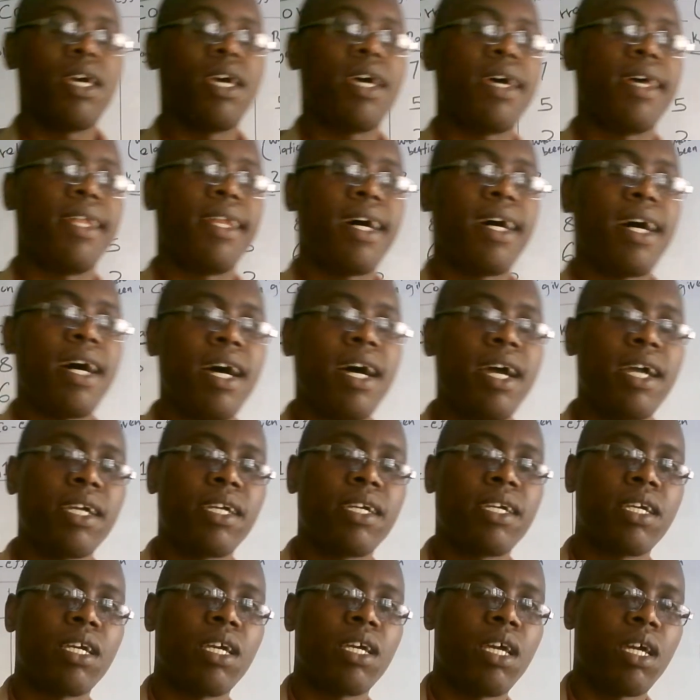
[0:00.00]
rank
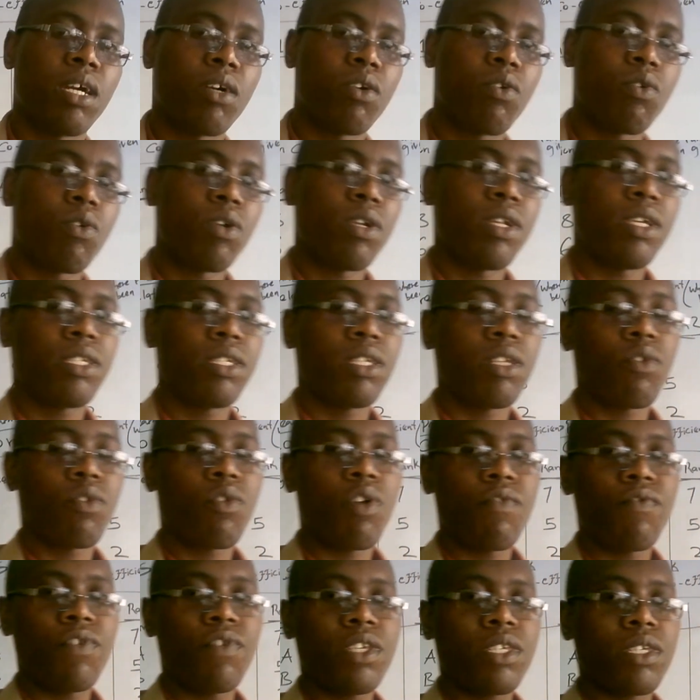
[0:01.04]
correlation
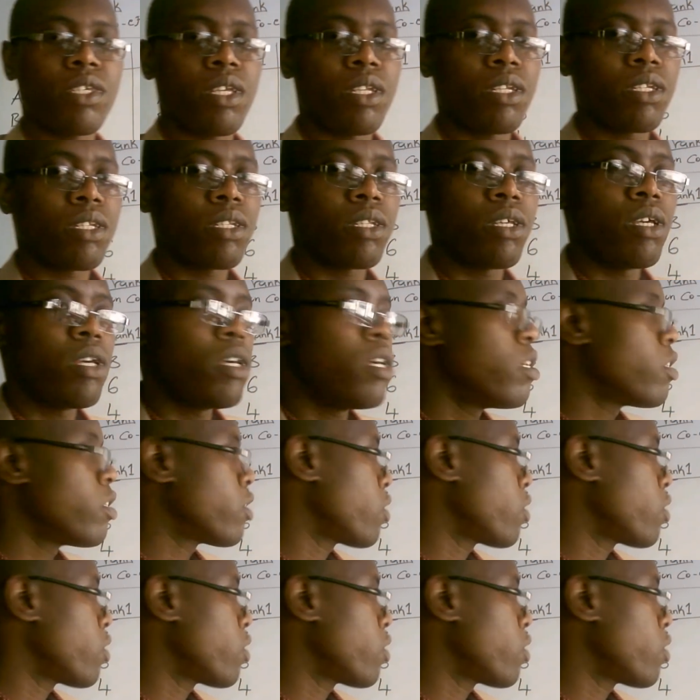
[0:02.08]
coefficient. So